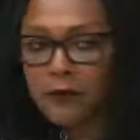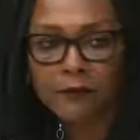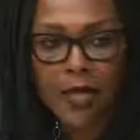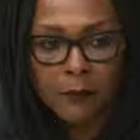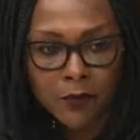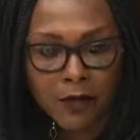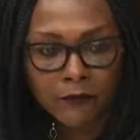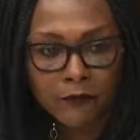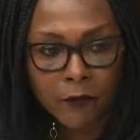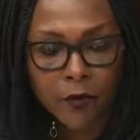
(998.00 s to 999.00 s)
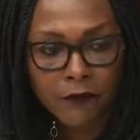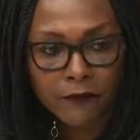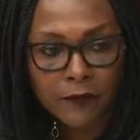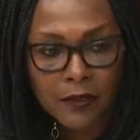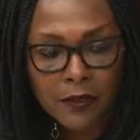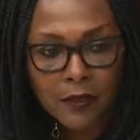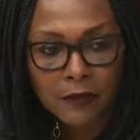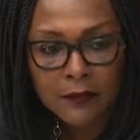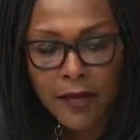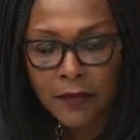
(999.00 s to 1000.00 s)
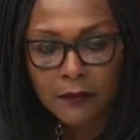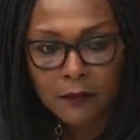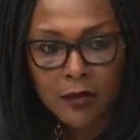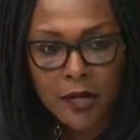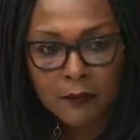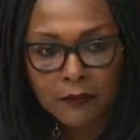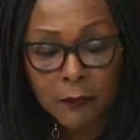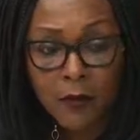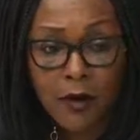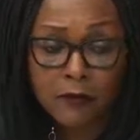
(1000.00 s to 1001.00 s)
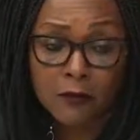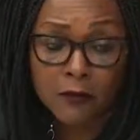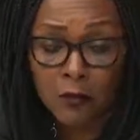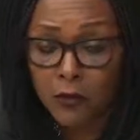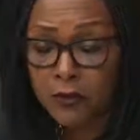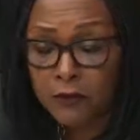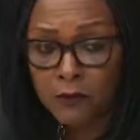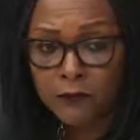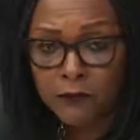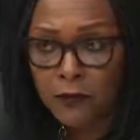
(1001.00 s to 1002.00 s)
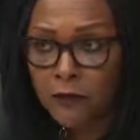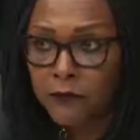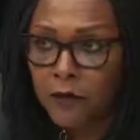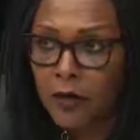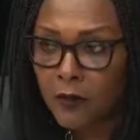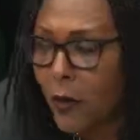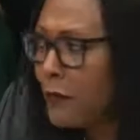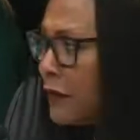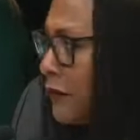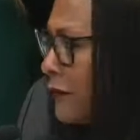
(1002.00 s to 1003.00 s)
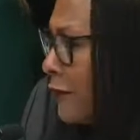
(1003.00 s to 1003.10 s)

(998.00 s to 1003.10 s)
table come forth that is a part of Coalition for Homelessness